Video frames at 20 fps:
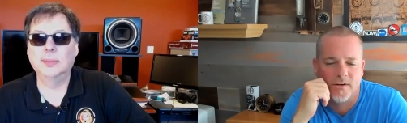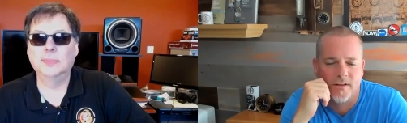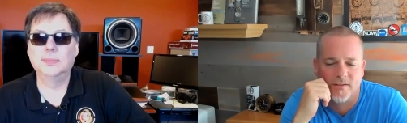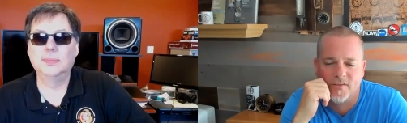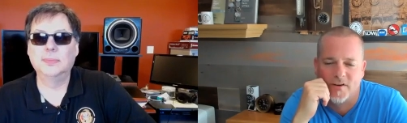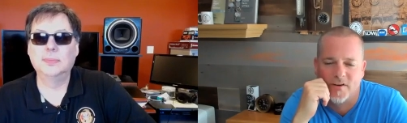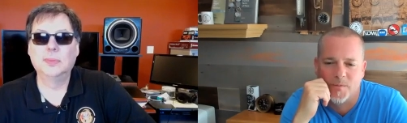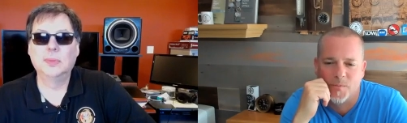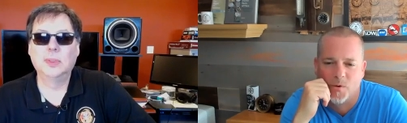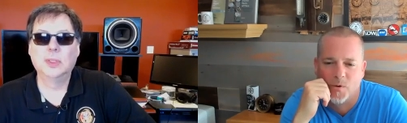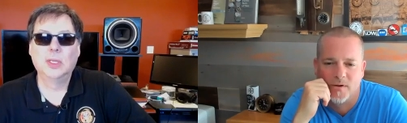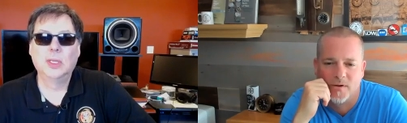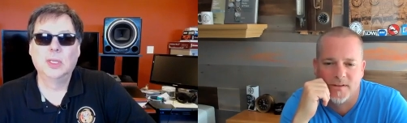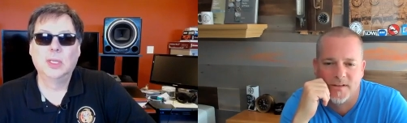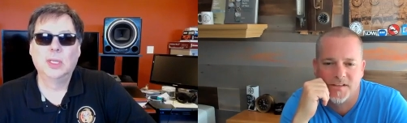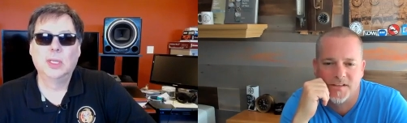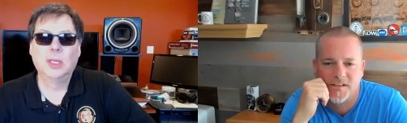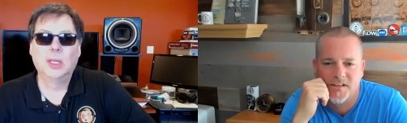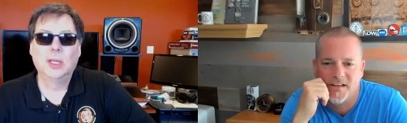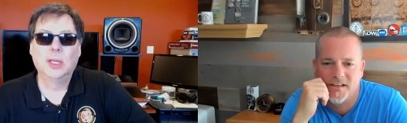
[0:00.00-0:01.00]
Speaker 1: very important
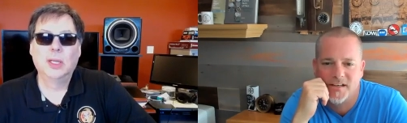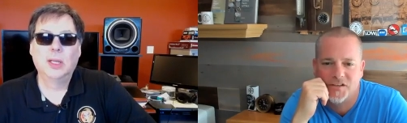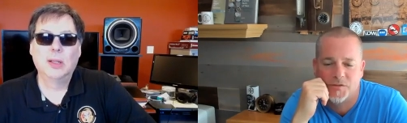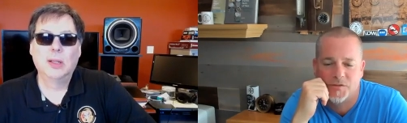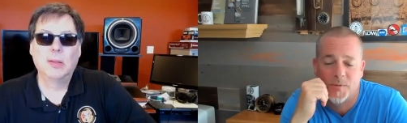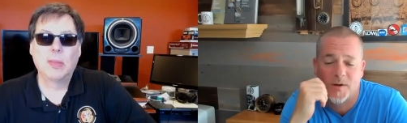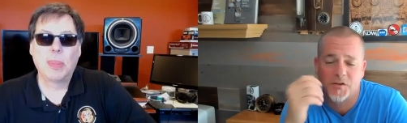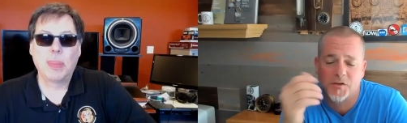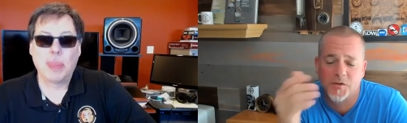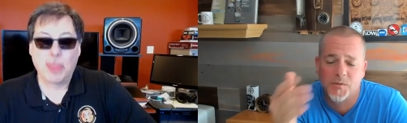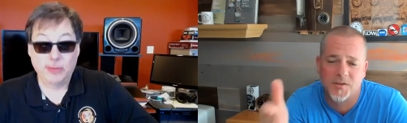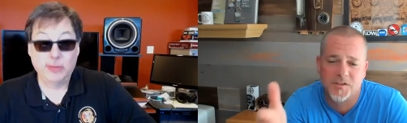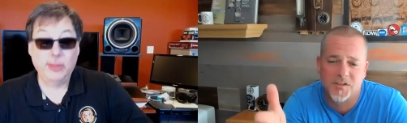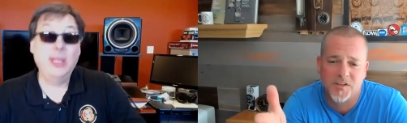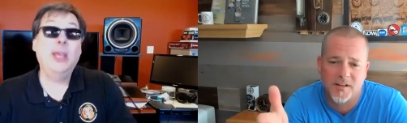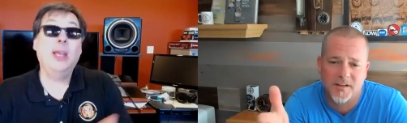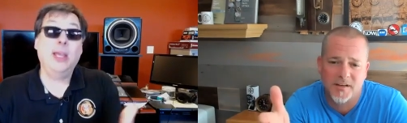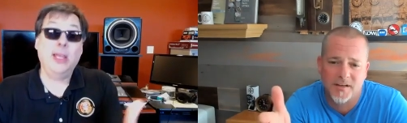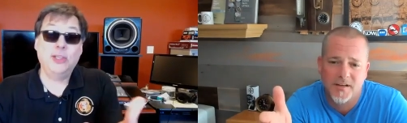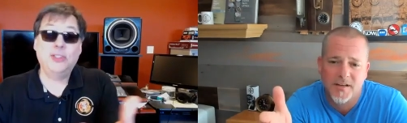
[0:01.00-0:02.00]
these days, especially when
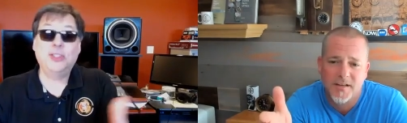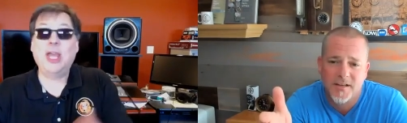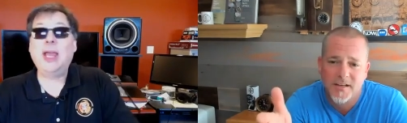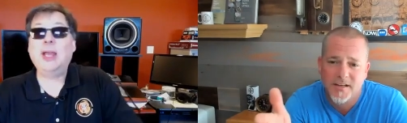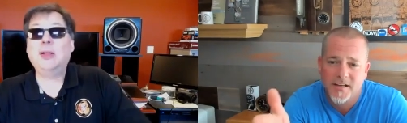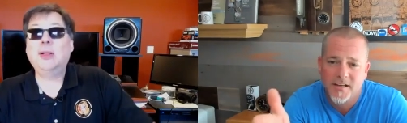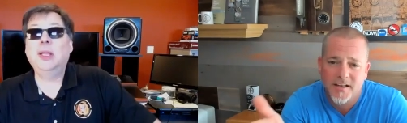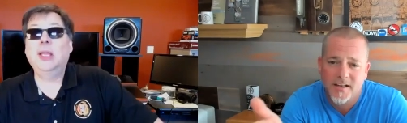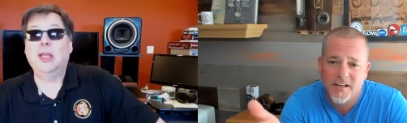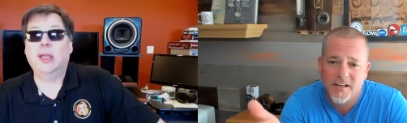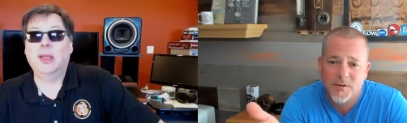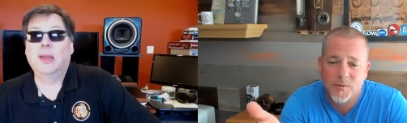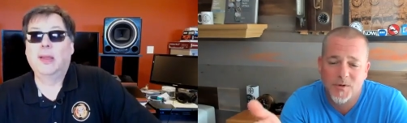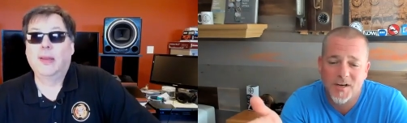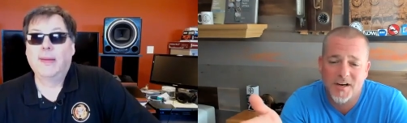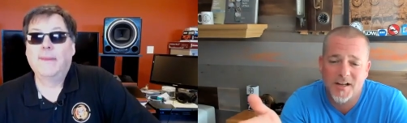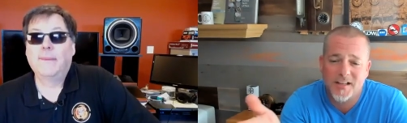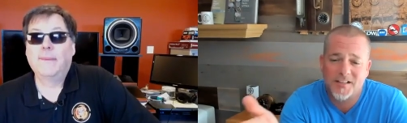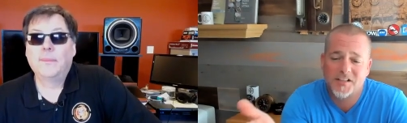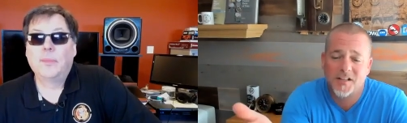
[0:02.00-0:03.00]
yeah, so- exactly when
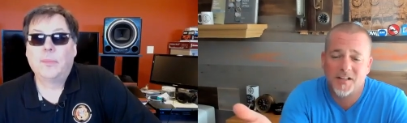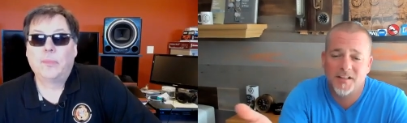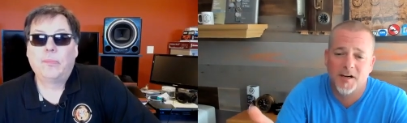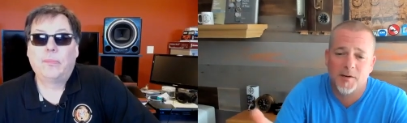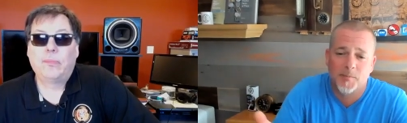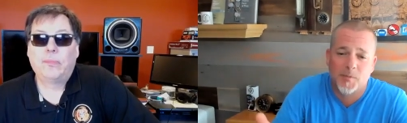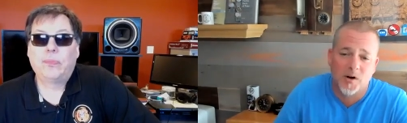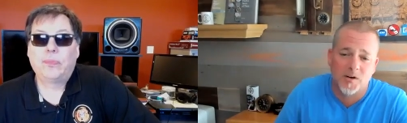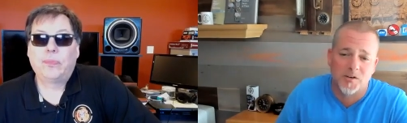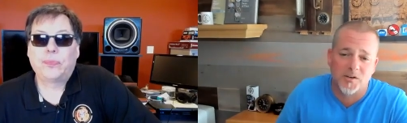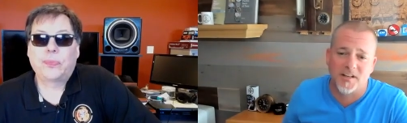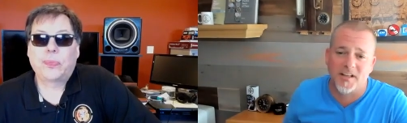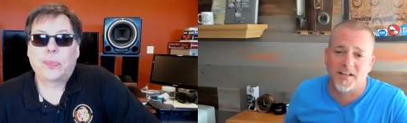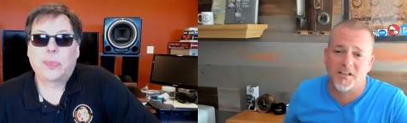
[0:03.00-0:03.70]
you're not selling in person.